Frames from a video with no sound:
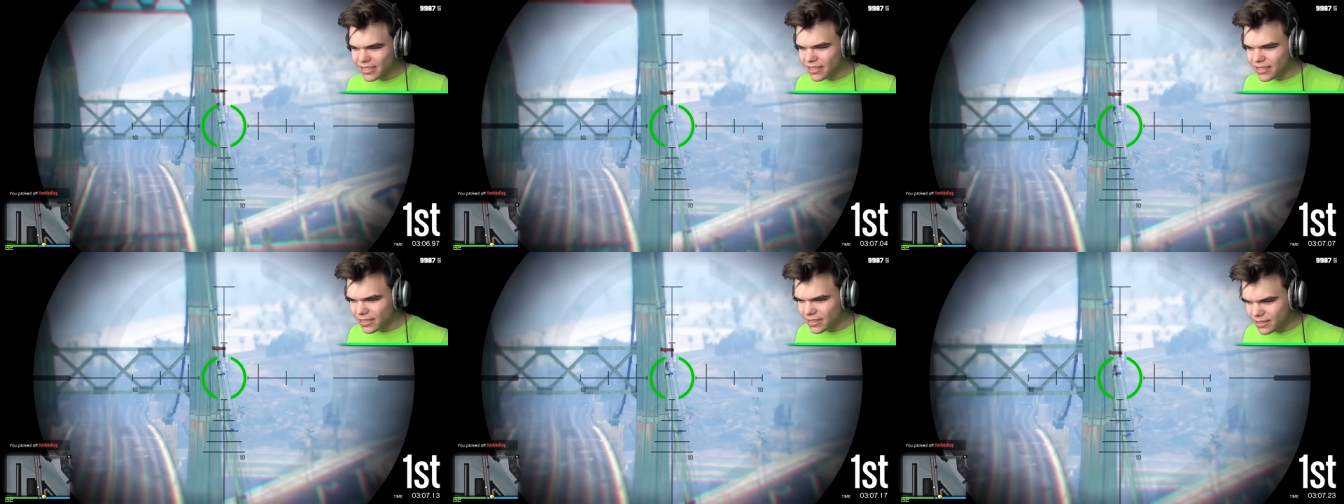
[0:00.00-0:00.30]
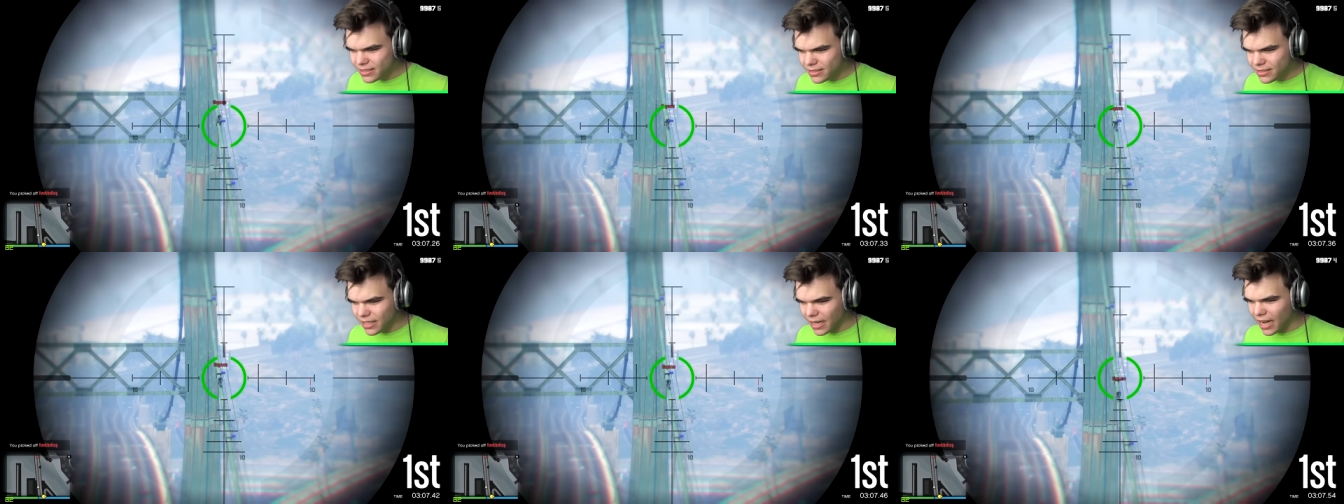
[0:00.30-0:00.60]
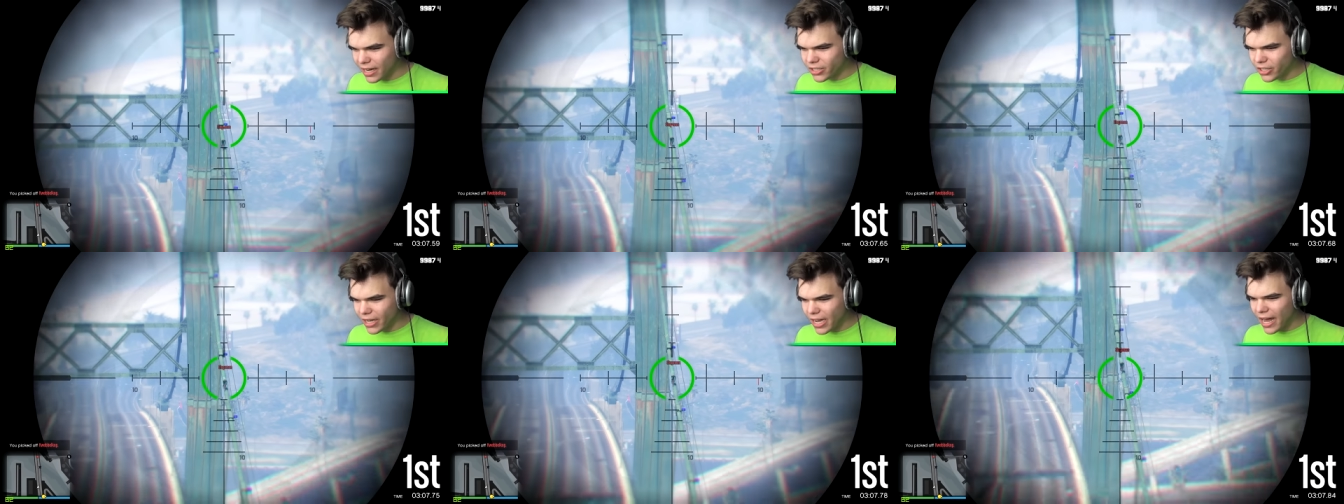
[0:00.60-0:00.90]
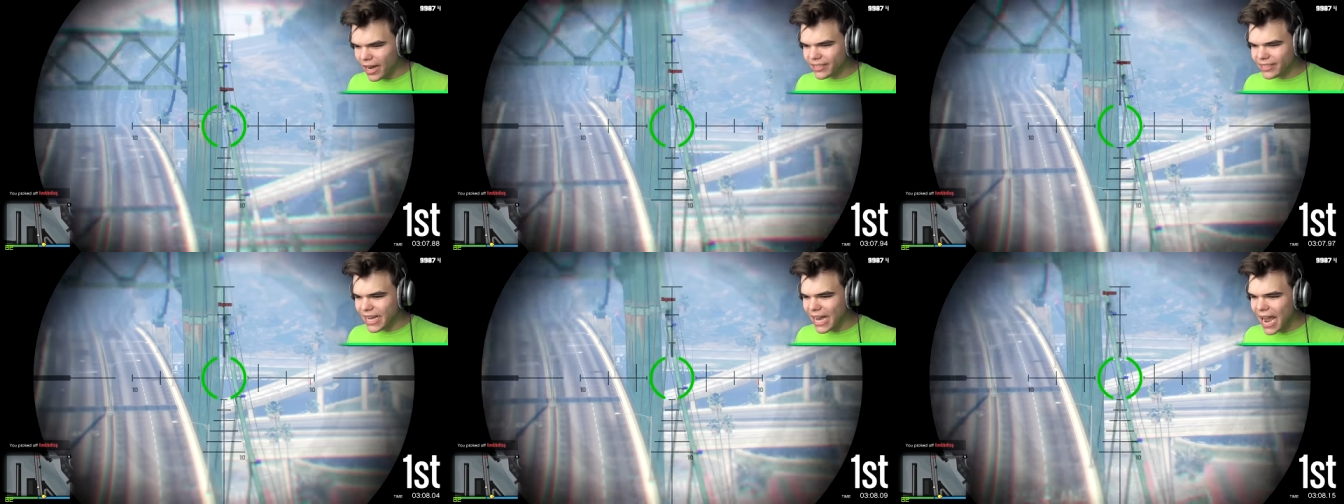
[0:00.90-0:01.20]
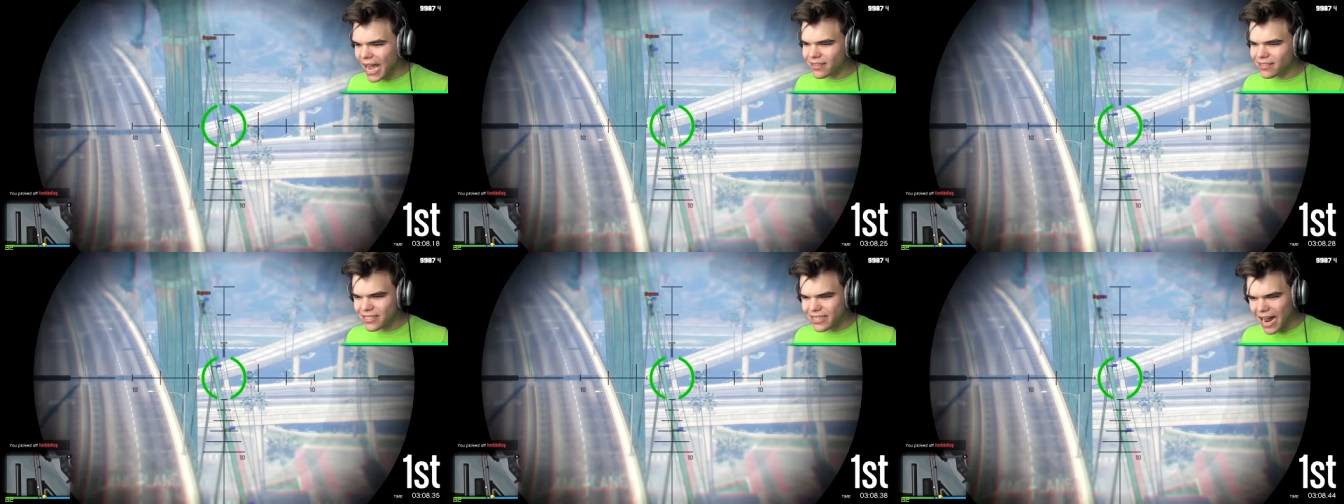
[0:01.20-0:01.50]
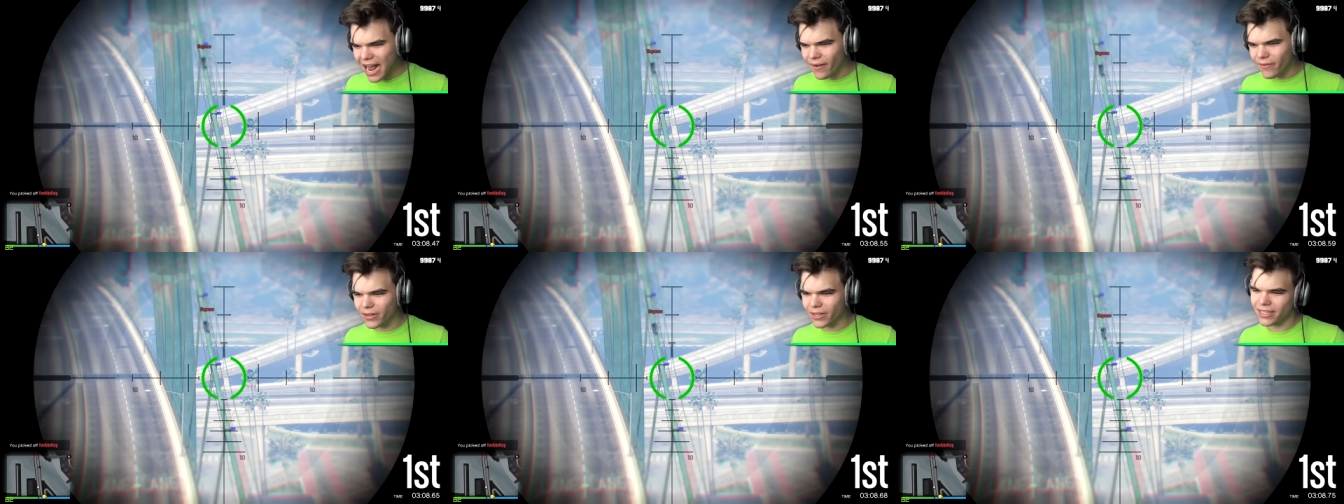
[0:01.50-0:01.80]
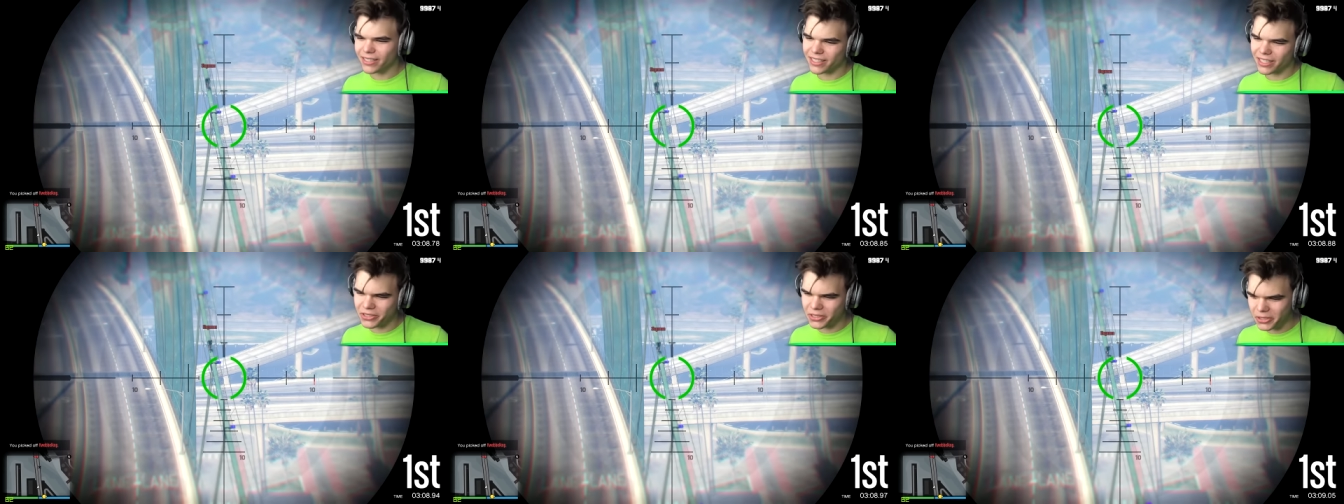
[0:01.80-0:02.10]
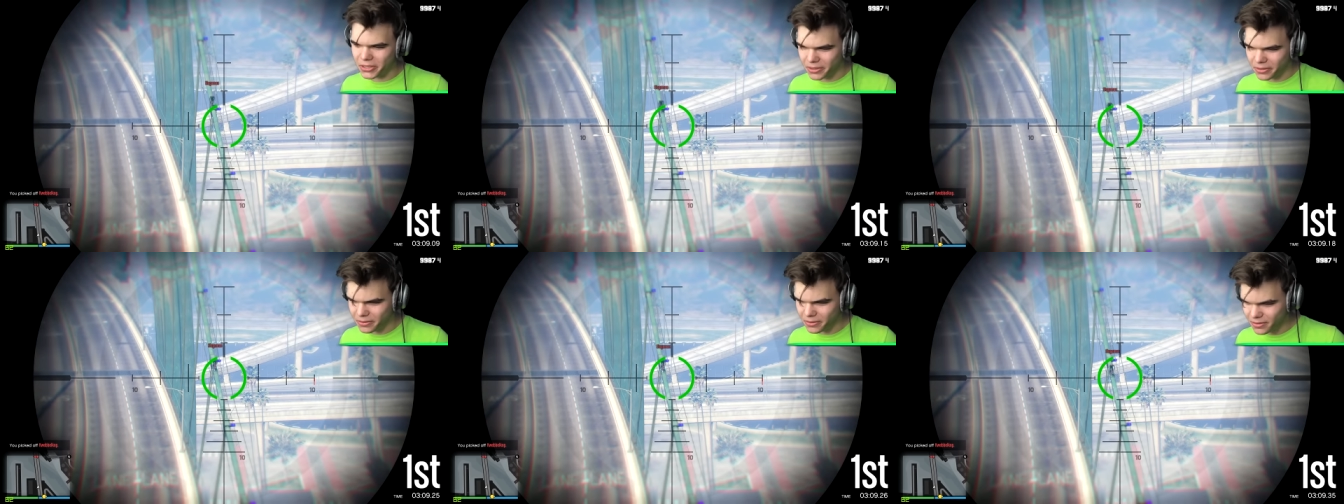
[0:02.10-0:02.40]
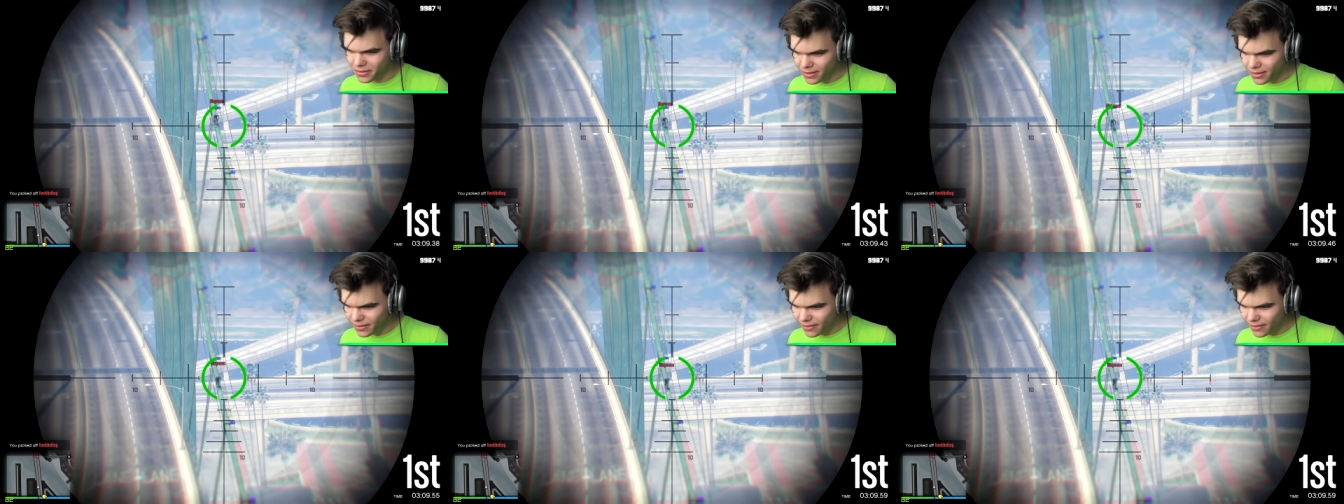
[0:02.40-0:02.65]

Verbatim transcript: Oh, what? Josh, you got a chance now, unless I shoot you.